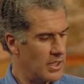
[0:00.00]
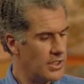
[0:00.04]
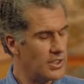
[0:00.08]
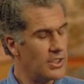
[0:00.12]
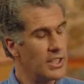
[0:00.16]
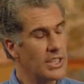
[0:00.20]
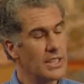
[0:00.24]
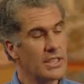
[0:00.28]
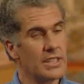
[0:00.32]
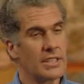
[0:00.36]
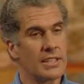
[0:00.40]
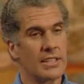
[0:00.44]

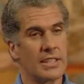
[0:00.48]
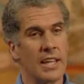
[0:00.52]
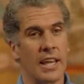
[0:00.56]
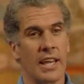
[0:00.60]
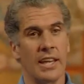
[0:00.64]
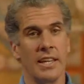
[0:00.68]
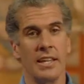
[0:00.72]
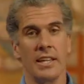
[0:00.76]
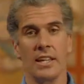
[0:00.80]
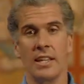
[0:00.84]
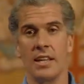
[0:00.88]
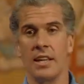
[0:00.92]
Jesus
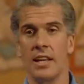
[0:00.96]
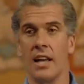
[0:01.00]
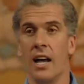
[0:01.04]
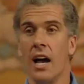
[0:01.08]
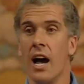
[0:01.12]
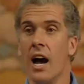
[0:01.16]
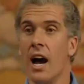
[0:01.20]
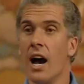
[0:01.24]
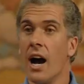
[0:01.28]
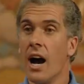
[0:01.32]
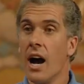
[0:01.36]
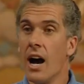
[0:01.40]
said,
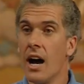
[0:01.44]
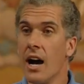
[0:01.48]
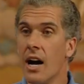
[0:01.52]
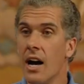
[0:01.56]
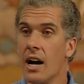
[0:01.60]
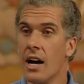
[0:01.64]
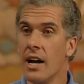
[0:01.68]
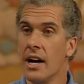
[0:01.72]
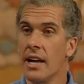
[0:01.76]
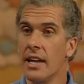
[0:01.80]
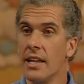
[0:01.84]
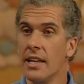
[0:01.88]

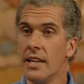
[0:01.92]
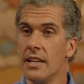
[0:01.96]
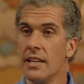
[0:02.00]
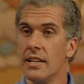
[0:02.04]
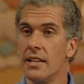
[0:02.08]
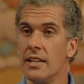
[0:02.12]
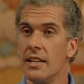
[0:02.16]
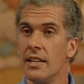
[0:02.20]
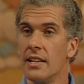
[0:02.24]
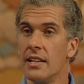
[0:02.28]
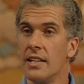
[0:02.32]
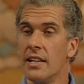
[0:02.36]
I
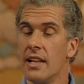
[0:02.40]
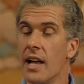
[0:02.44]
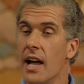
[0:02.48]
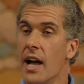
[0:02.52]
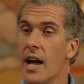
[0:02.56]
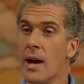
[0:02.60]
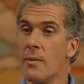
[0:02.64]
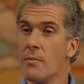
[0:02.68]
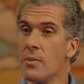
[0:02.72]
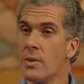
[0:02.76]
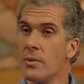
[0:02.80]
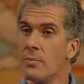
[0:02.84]

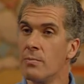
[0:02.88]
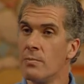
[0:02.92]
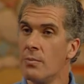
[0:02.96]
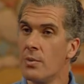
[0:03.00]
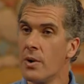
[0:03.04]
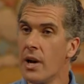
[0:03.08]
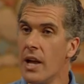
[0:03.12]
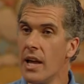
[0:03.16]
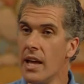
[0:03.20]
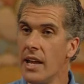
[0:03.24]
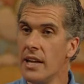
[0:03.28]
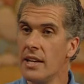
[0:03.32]
am the
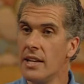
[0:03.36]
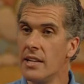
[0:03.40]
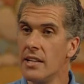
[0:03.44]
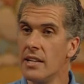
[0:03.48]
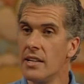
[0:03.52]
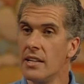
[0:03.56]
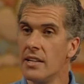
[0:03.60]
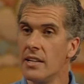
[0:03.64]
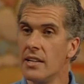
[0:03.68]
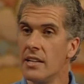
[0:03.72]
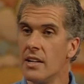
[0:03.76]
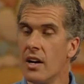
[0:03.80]
bread
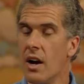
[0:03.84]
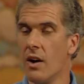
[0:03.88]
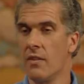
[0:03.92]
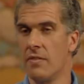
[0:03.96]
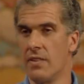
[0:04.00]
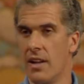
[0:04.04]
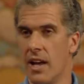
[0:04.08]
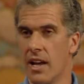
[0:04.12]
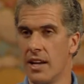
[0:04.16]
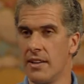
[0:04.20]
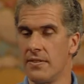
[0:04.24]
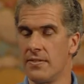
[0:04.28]

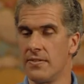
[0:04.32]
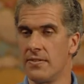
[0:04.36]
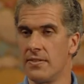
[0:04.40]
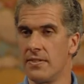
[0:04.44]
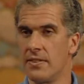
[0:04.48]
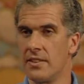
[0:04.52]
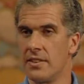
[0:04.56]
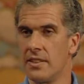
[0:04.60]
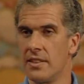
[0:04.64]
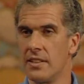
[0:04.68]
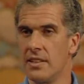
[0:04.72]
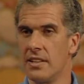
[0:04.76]
of life.
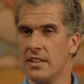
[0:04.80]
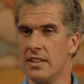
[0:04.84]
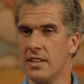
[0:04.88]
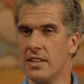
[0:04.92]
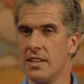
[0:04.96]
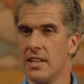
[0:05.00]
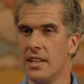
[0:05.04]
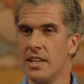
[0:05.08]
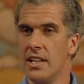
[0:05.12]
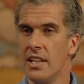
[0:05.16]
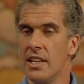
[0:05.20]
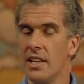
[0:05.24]

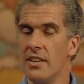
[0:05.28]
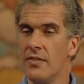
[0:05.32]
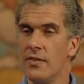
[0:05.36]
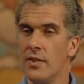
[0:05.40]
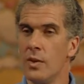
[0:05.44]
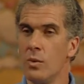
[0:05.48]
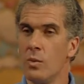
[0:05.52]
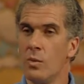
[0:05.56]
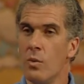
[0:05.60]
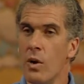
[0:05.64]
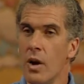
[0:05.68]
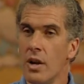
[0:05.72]
If
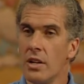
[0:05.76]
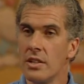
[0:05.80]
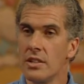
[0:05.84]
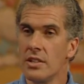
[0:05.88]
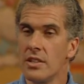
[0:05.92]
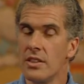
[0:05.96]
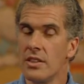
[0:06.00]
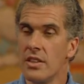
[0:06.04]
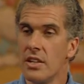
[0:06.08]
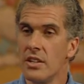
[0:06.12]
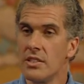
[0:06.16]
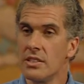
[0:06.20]
you
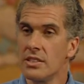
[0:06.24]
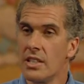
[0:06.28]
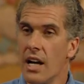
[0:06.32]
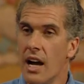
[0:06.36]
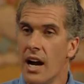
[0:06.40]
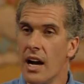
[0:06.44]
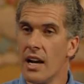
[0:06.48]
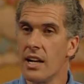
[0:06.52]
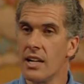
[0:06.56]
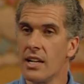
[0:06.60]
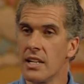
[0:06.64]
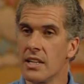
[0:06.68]
want those
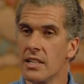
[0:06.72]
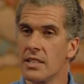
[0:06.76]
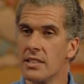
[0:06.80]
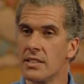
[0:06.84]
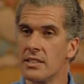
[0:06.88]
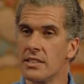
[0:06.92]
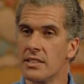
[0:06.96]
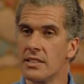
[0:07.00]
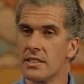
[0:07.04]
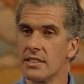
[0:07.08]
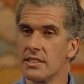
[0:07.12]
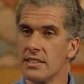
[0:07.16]

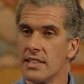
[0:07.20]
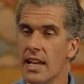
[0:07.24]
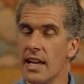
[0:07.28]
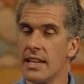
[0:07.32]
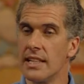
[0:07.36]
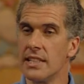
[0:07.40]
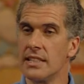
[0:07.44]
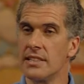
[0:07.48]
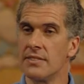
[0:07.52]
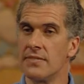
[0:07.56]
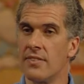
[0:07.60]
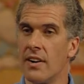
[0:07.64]
hungers
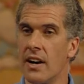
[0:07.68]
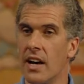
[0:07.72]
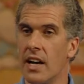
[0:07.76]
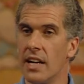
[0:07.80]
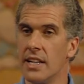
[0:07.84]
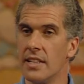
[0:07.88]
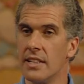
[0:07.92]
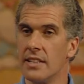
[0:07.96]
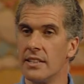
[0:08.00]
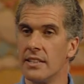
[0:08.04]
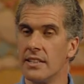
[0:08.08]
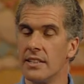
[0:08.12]

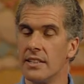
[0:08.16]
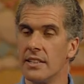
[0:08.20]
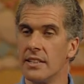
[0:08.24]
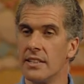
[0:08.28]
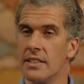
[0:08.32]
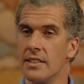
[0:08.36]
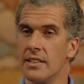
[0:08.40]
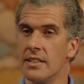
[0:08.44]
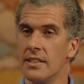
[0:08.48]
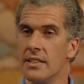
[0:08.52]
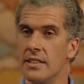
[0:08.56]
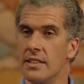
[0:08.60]
satisfied,
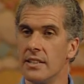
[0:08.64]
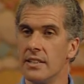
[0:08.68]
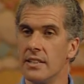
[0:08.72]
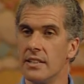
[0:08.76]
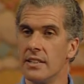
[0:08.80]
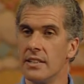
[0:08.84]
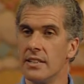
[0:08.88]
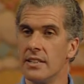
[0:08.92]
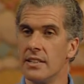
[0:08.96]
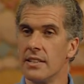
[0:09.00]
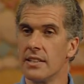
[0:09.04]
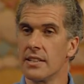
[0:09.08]

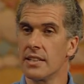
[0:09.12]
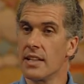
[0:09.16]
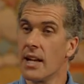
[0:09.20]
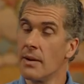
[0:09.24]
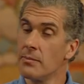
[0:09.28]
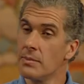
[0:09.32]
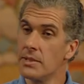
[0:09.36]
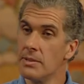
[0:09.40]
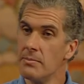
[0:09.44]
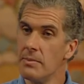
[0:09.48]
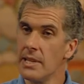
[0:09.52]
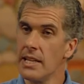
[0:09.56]

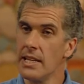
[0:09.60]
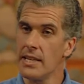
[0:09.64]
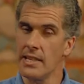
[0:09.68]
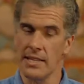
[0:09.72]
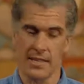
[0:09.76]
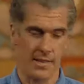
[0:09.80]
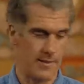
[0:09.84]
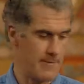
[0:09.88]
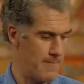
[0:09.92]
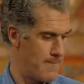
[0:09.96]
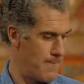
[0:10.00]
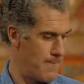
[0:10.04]
come to me.